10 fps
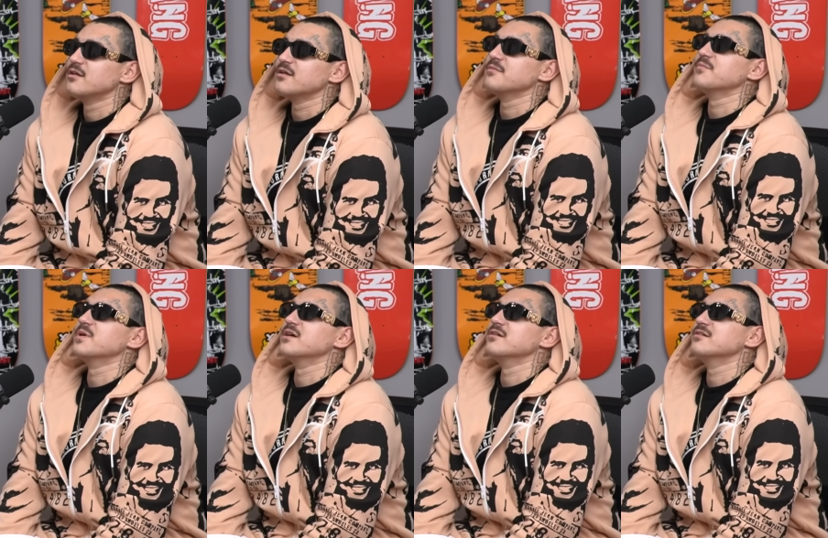Speaker 1: But
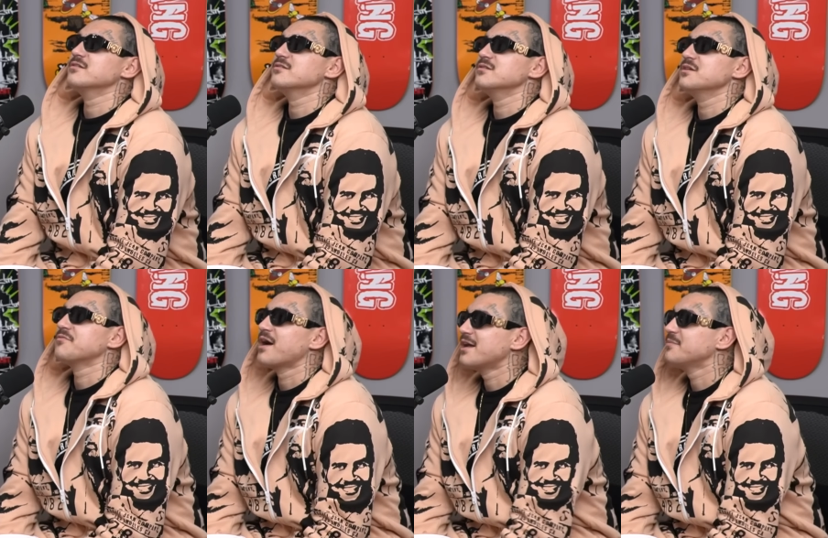if I
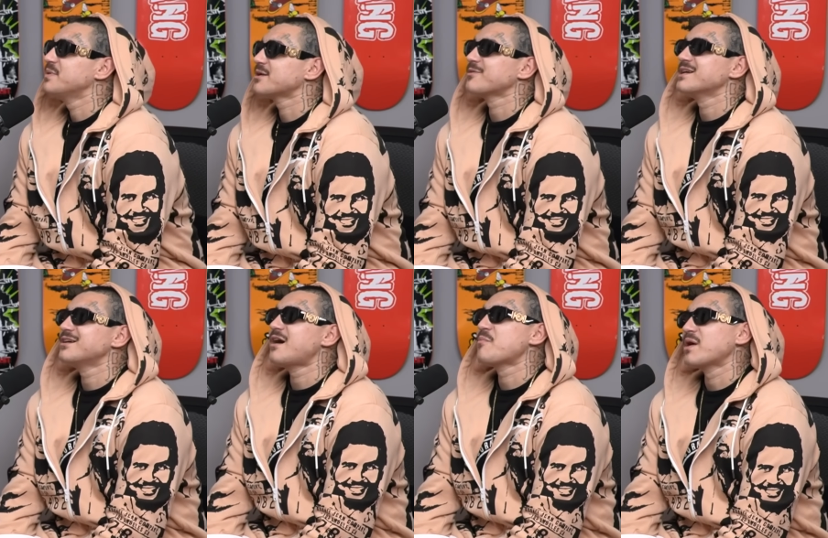had to pick right now, I'd
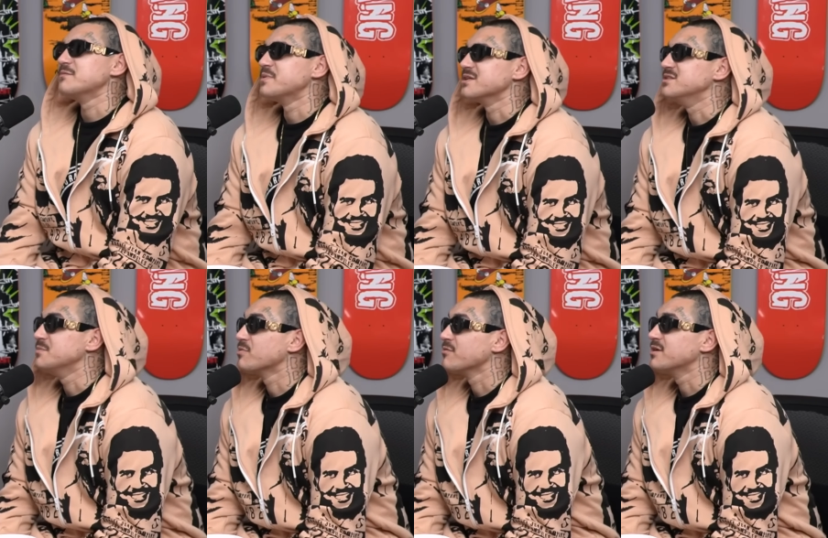probably pick G
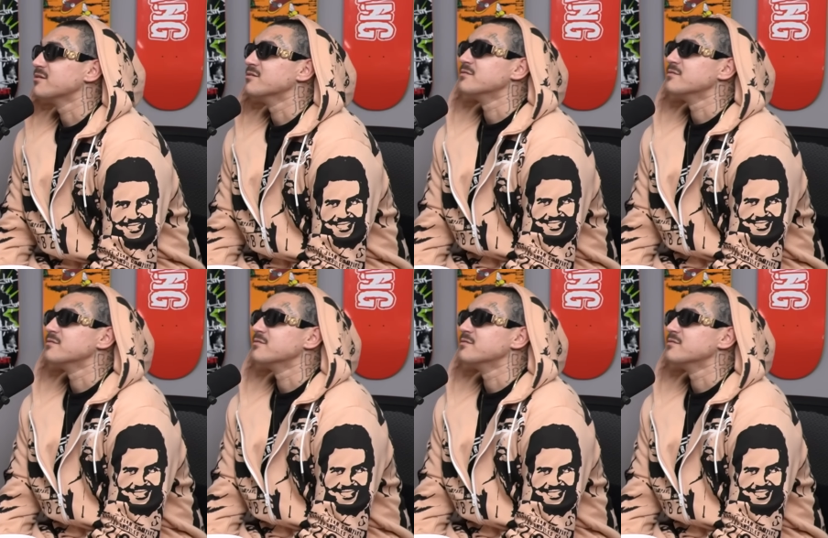Perico